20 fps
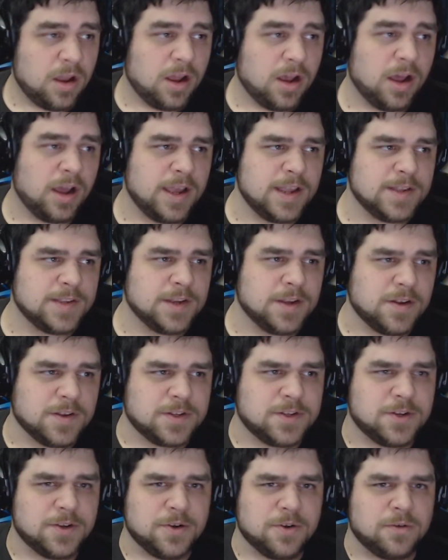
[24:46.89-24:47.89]
It's
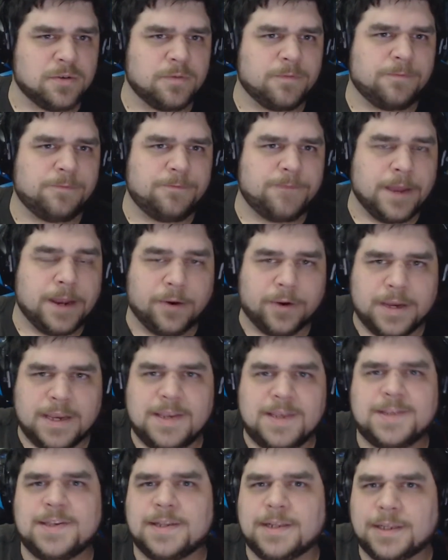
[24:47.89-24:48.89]
also very
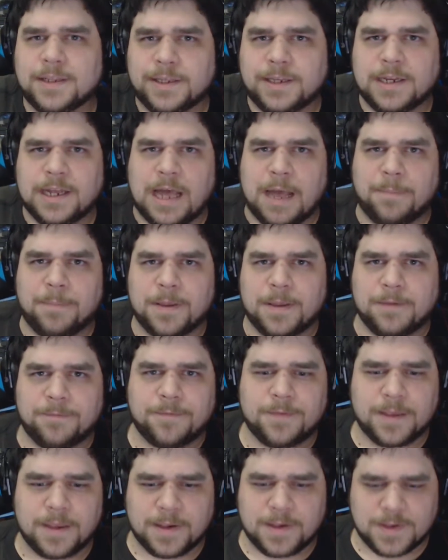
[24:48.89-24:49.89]
easy to clean up if
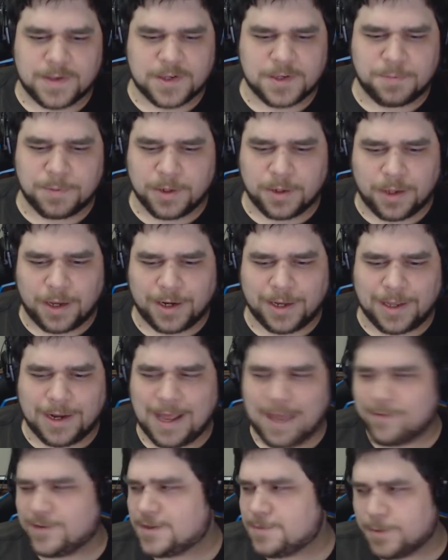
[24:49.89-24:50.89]
things spill on it.
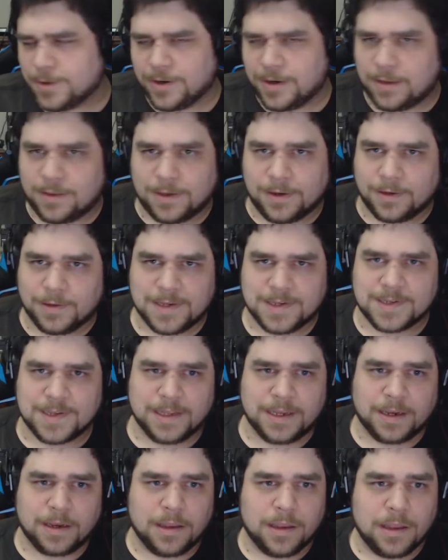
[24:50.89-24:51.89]
I haven't spilled anything on this thing.